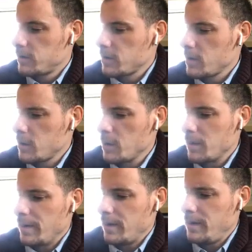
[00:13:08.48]
So,
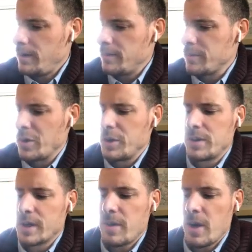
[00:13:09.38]
what do you
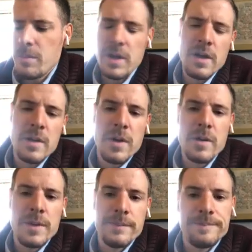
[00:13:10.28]
think about Midnight
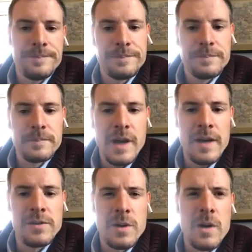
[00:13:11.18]
Bourbon?
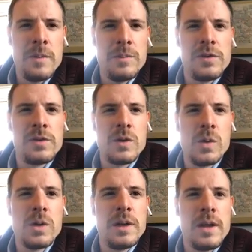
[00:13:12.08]
I saw him
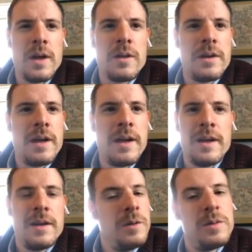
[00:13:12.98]
schooling the other
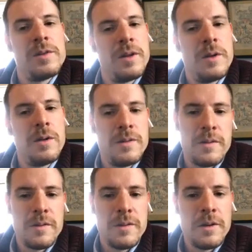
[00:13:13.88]
day, and he was a little
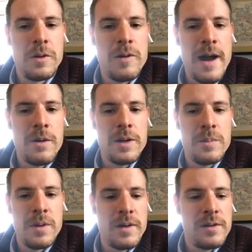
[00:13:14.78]
rowdy,
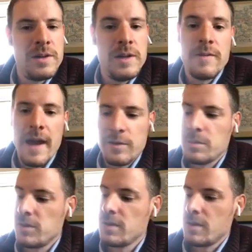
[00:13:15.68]
but Steve
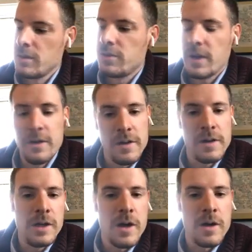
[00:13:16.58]
Asmussen, the trainer,
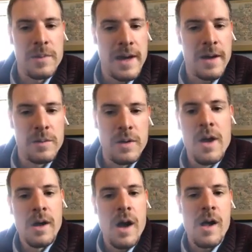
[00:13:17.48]
he got him down
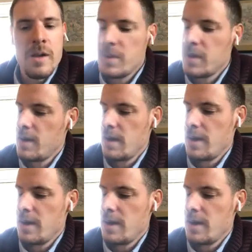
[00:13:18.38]
calm.